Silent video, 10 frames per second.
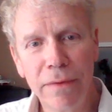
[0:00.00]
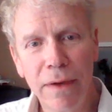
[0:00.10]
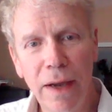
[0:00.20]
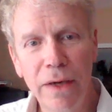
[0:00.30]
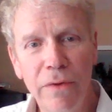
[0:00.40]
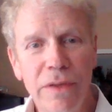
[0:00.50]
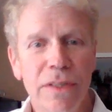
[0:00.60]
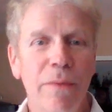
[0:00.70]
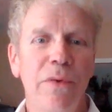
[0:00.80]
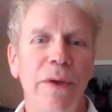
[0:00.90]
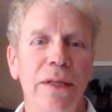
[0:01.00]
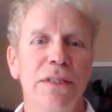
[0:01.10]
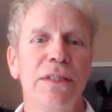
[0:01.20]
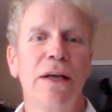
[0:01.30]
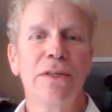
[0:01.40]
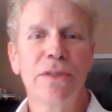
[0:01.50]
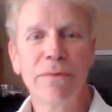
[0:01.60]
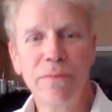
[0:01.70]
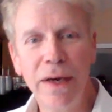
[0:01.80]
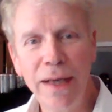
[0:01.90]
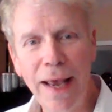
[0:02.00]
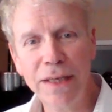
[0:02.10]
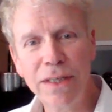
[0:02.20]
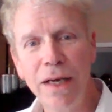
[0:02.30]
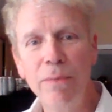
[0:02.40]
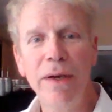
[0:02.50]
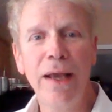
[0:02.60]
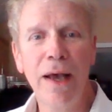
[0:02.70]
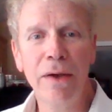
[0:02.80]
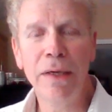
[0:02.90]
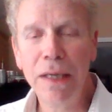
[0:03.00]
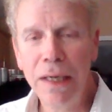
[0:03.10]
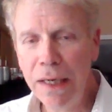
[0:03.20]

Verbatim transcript: I know you, some of you incels are afraid to ask anybody out.